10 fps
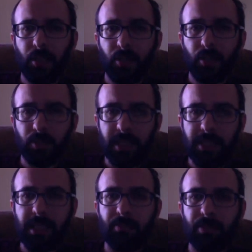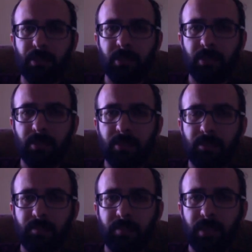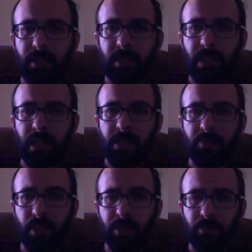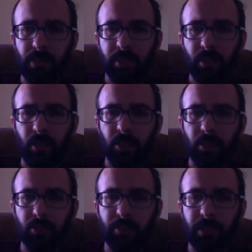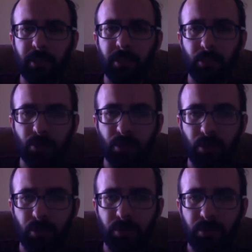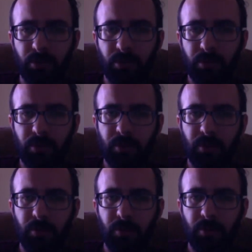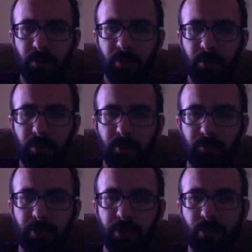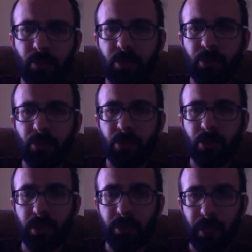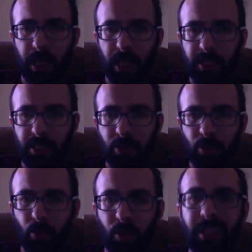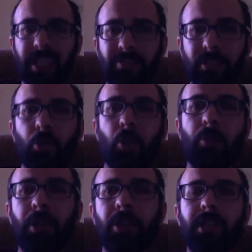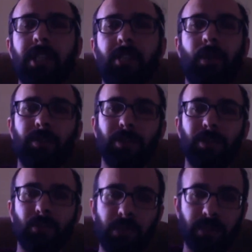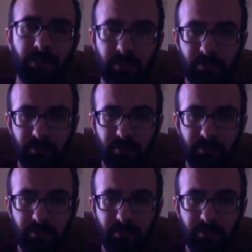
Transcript: A good example is what you might call to be Newton versus Ptolemaic or even Copernican revolution.